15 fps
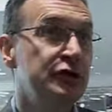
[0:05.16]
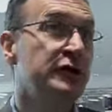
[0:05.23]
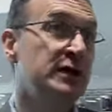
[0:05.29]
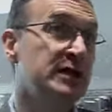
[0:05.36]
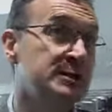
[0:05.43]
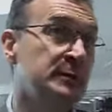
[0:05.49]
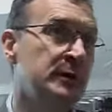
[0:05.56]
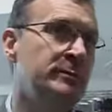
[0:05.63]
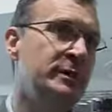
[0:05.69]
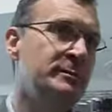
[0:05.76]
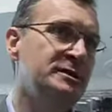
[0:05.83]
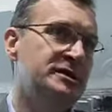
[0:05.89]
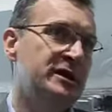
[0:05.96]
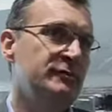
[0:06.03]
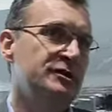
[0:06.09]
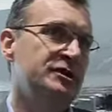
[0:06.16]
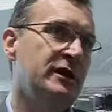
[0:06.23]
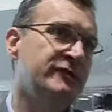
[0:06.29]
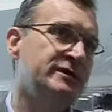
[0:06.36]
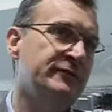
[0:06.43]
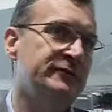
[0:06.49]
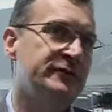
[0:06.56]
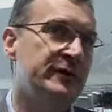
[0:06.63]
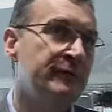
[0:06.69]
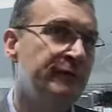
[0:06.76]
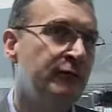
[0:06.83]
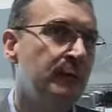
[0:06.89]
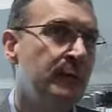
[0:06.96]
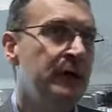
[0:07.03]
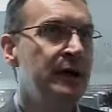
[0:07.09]
Journalism at the B B C, which covers everything
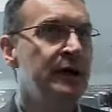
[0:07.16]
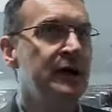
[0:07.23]
from